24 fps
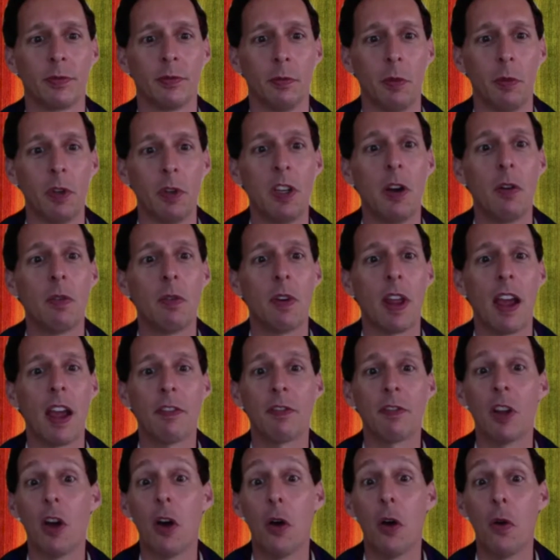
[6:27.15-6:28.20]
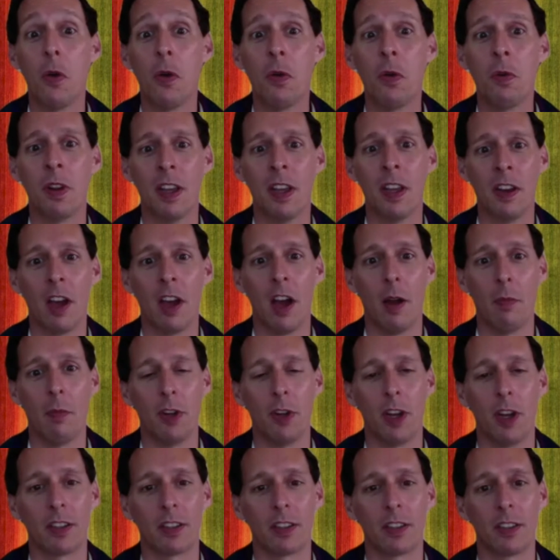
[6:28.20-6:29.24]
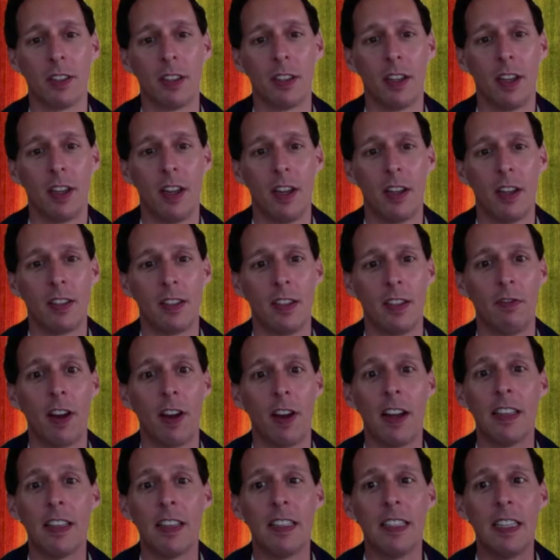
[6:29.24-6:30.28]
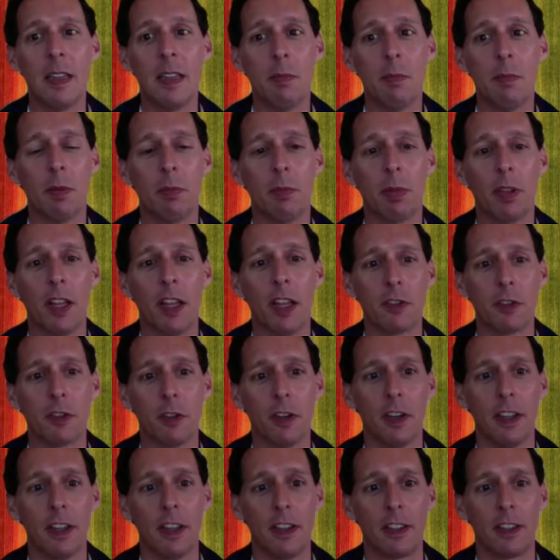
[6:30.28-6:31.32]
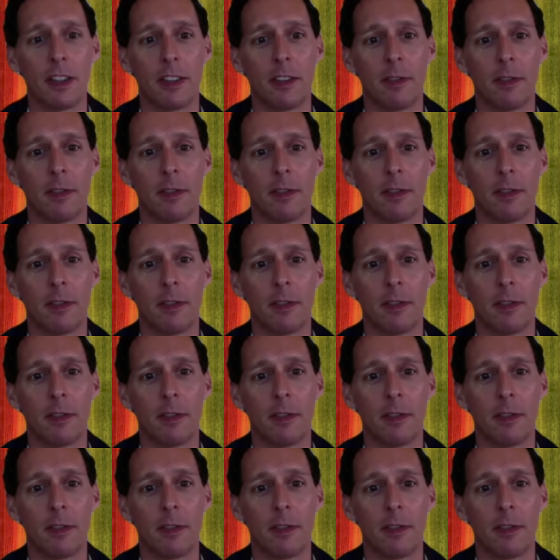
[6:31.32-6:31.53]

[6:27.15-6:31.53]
We don't have to own an object to find deep pleasure in it.